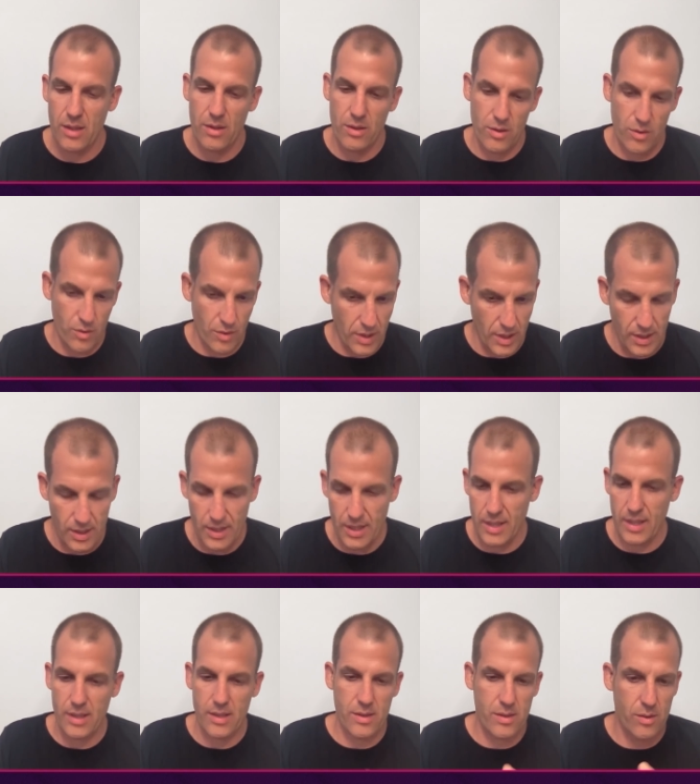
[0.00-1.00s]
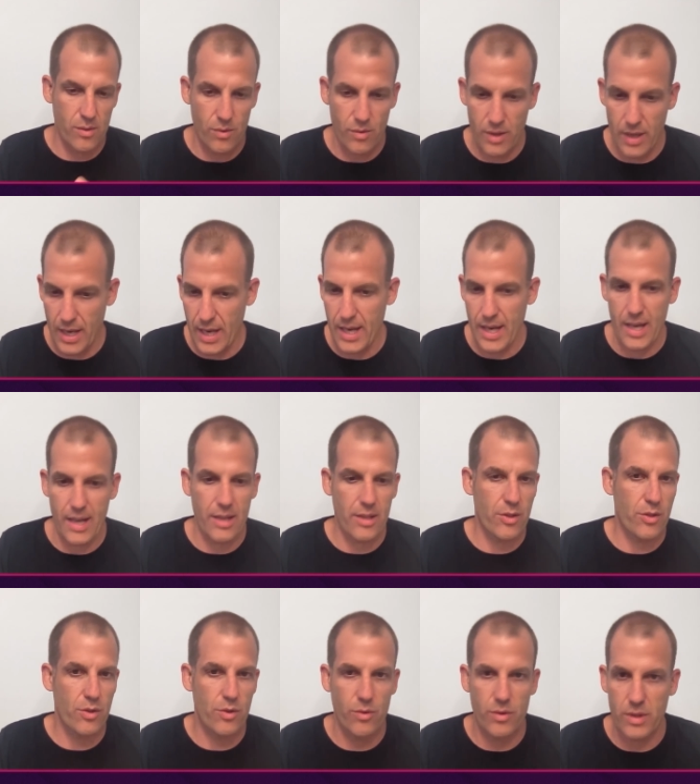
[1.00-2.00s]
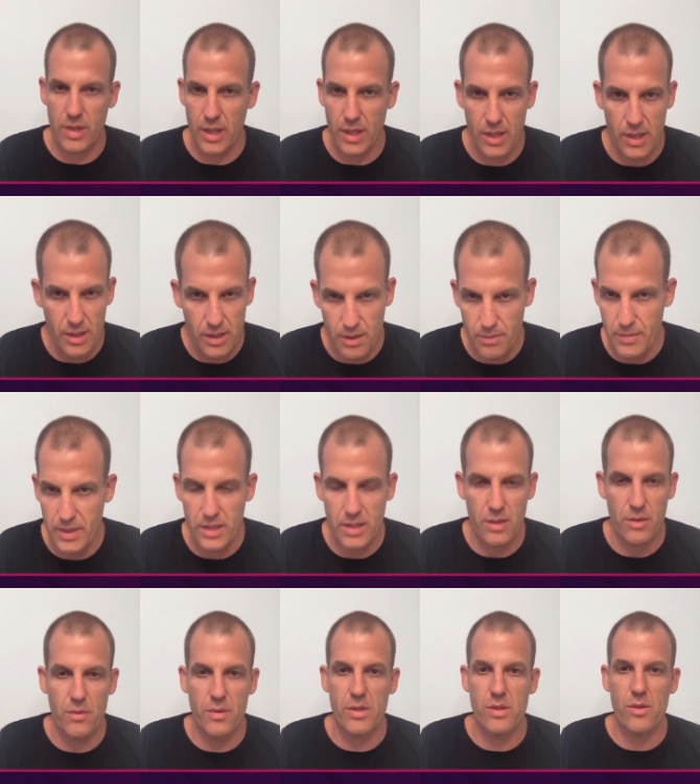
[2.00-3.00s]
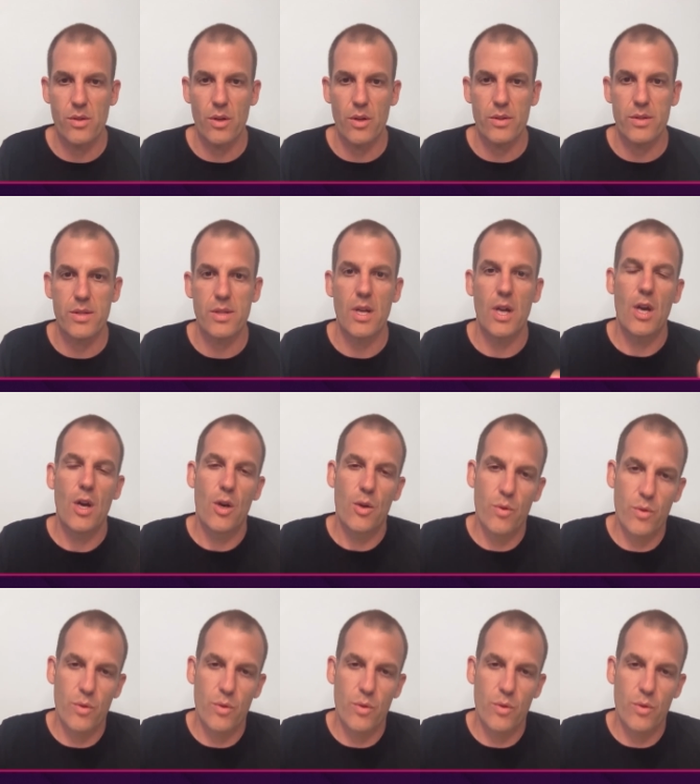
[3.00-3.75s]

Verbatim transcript: you index, you cache, you take intermediate results,